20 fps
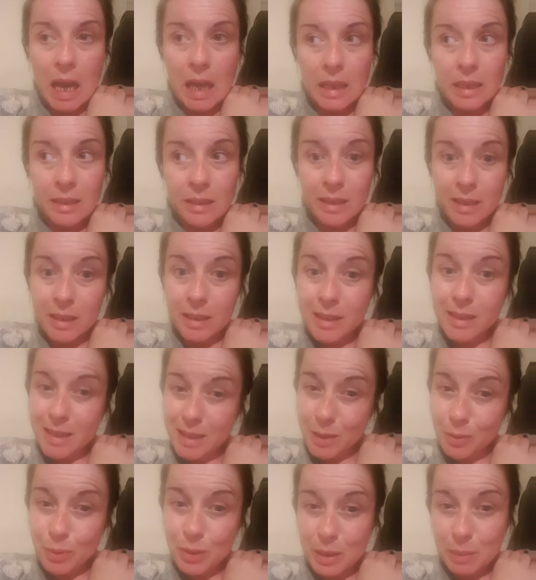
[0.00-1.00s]
and the
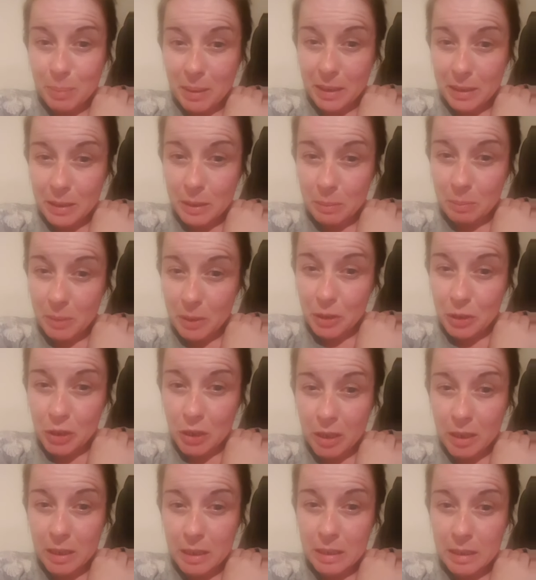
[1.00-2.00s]
disrespect to my
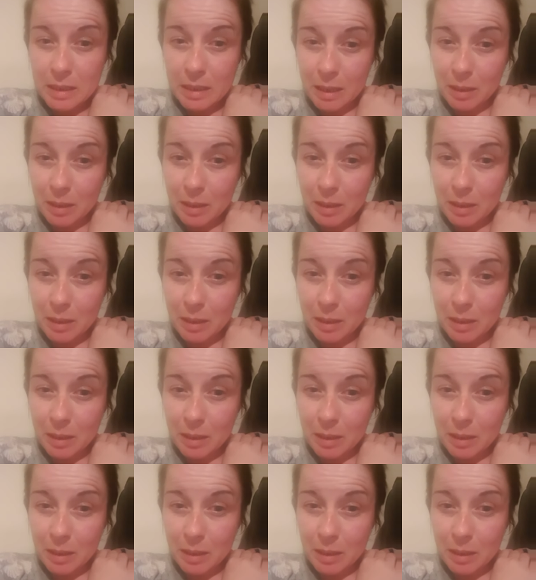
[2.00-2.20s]
child